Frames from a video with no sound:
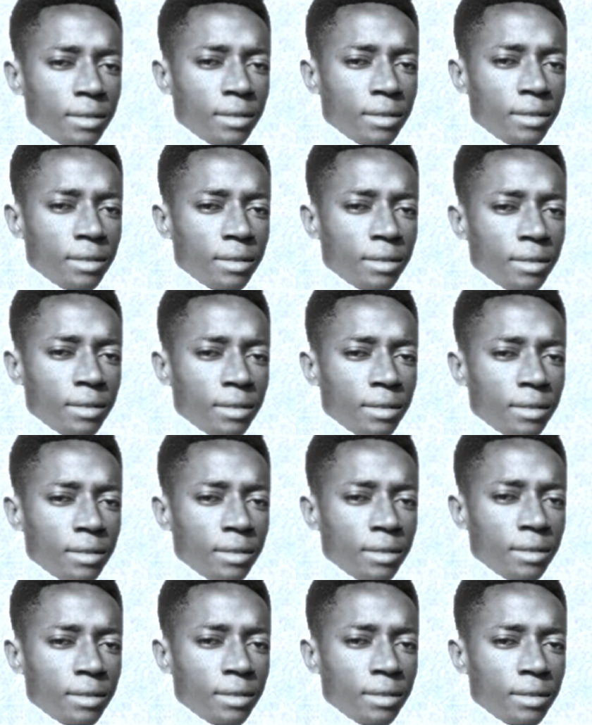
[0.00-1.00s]

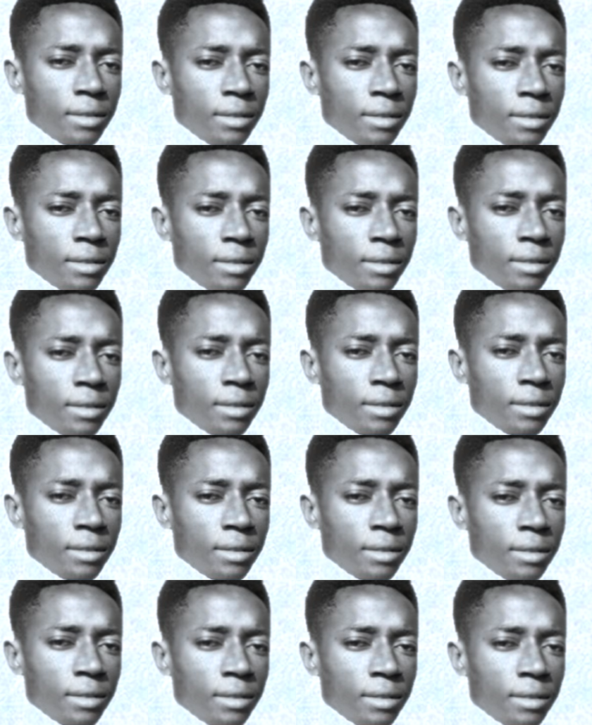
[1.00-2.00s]

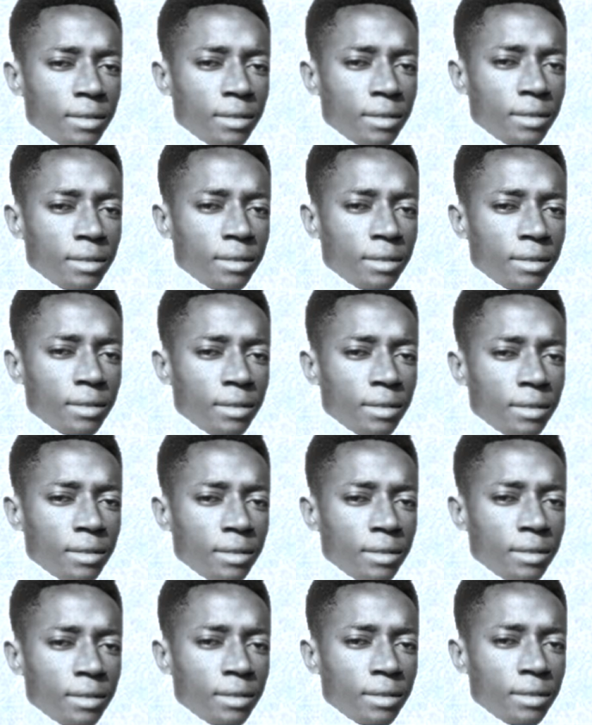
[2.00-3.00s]

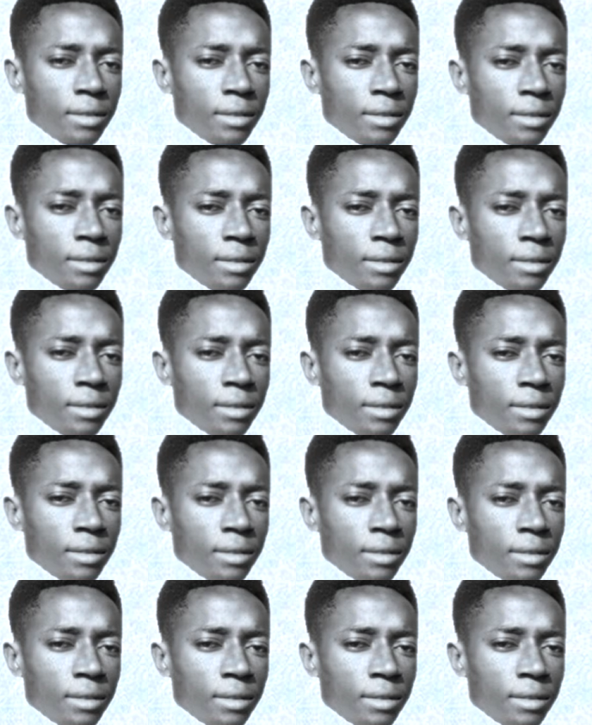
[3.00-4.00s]

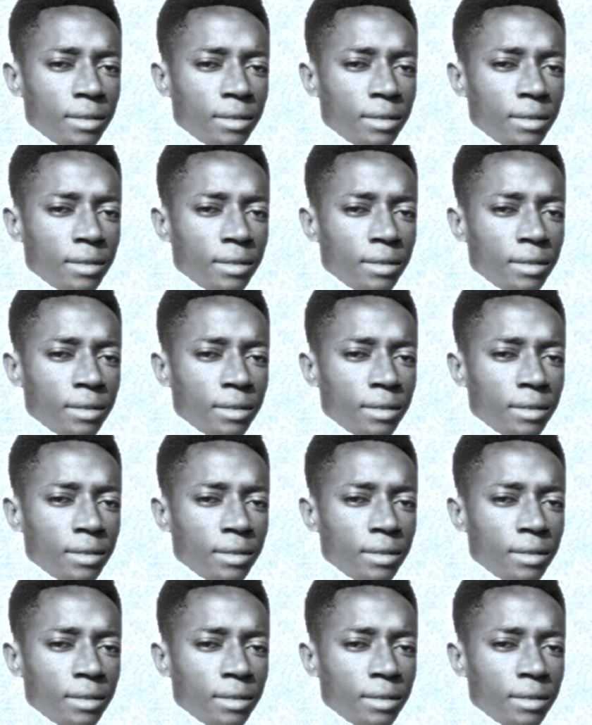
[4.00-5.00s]

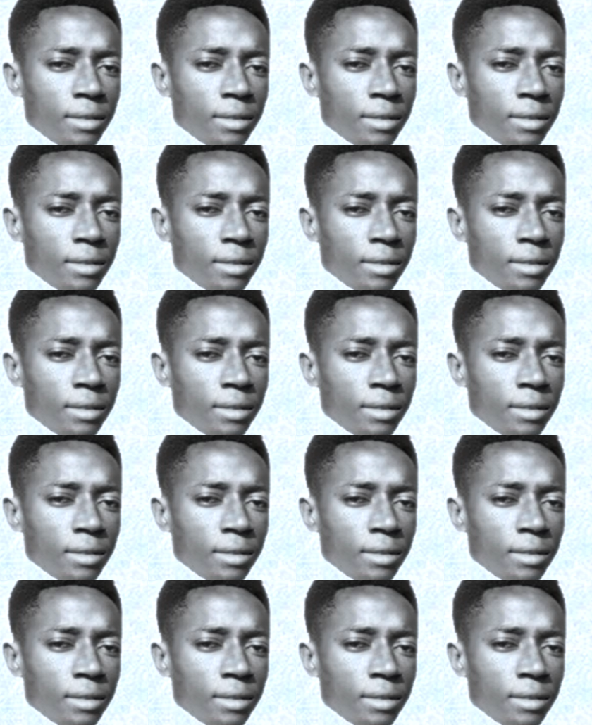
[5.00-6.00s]

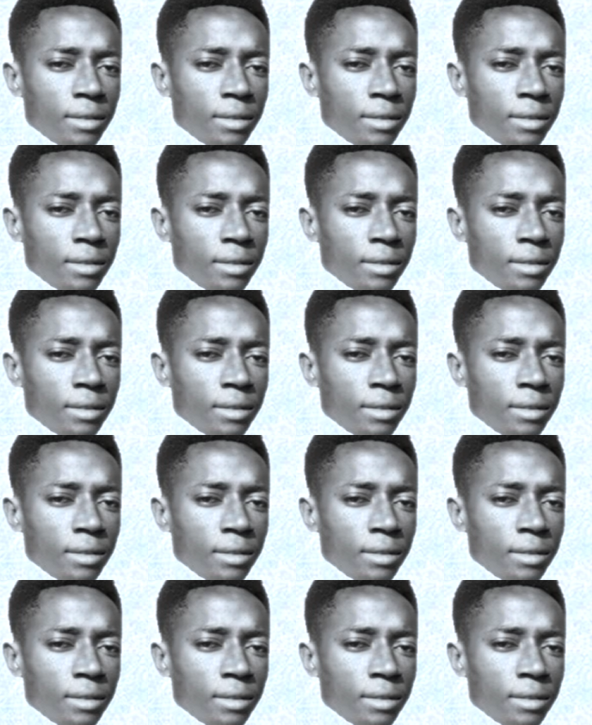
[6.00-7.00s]

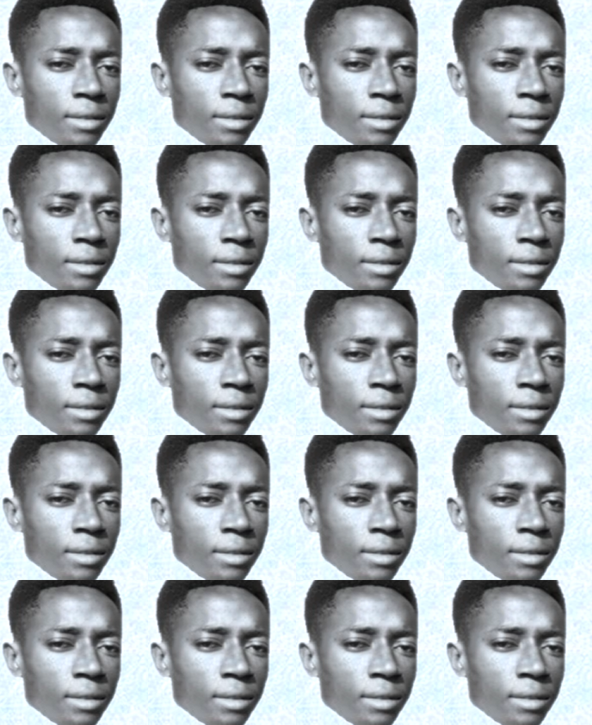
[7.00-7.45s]
(silent)